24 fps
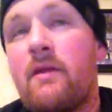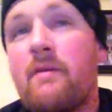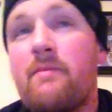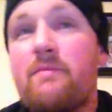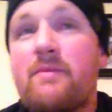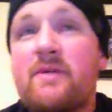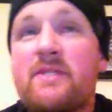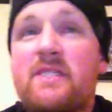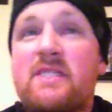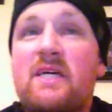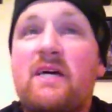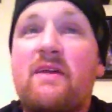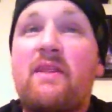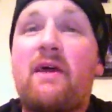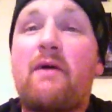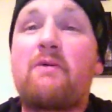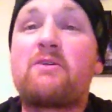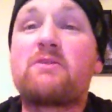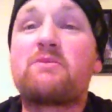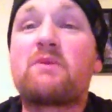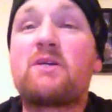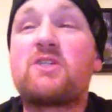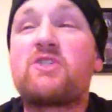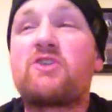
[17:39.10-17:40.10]
But, that
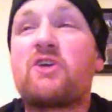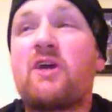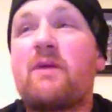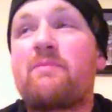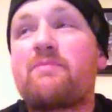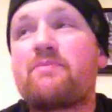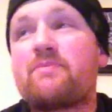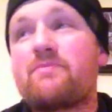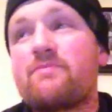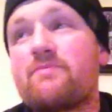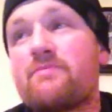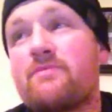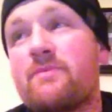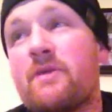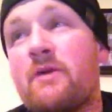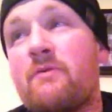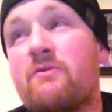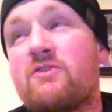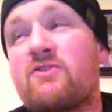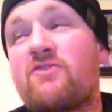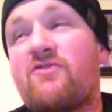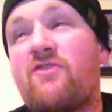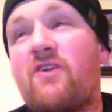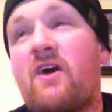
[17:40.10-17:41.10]
was my trip. It
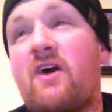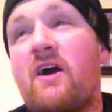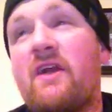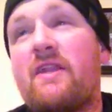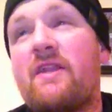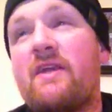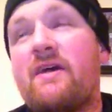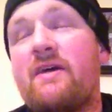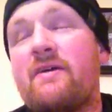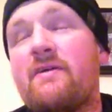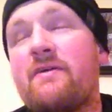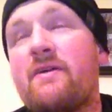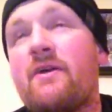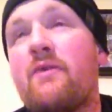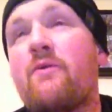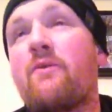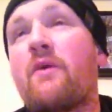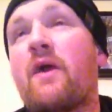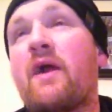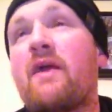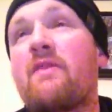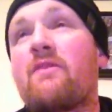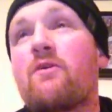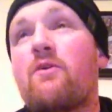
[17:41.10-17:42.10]
was fun. It
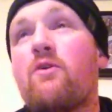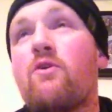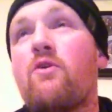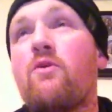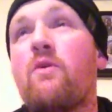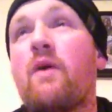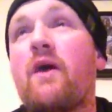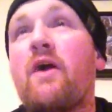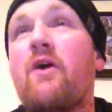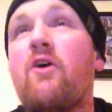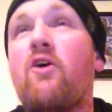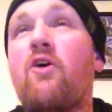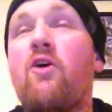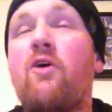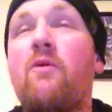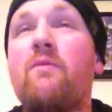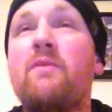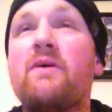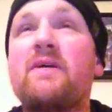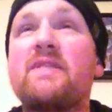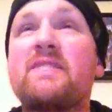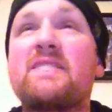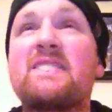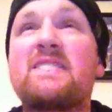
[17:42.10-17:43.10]
rained the whole way
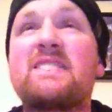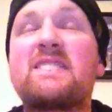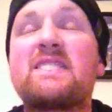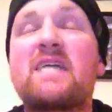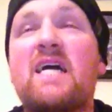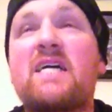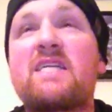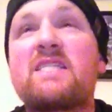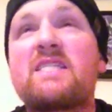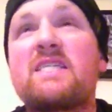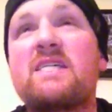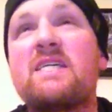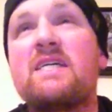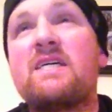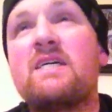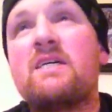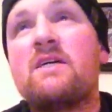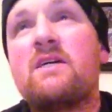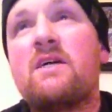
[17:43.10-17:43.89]
home. It sucked.